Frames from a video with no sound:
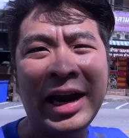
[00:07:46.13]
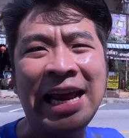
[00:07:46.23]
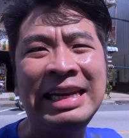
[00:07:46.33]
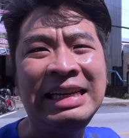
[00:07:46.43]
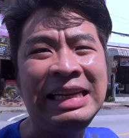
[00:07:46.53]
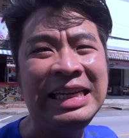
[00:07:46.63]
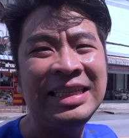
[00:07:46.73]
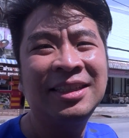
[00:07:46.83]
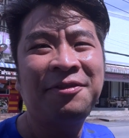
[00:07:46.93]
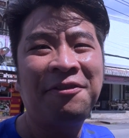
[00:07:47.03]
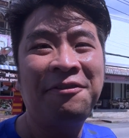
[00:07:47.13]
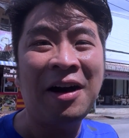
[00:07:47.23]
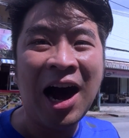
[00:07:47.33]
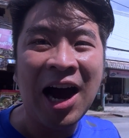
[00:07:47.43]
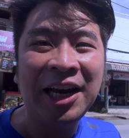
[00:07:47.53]
at least
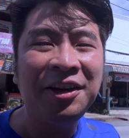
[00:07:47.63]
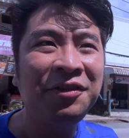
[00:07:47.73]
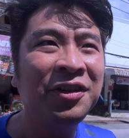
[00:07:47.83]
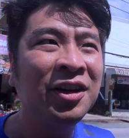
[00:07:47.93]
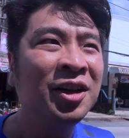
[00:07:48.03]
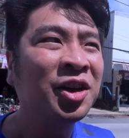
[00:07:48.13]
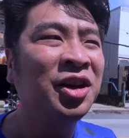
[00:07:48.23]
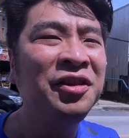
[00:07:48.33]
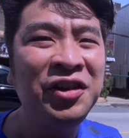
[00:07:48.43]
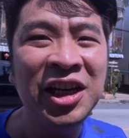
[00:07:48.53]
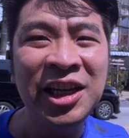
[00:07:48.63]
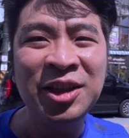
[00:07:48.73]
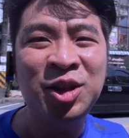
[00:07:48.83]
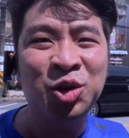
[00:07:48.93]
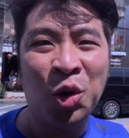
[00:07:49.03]
5 convenience
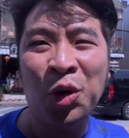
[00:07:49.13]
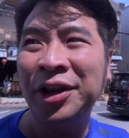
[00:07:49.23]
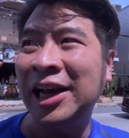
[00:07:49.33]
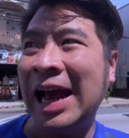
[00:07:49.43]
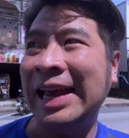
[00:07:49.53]
stores that I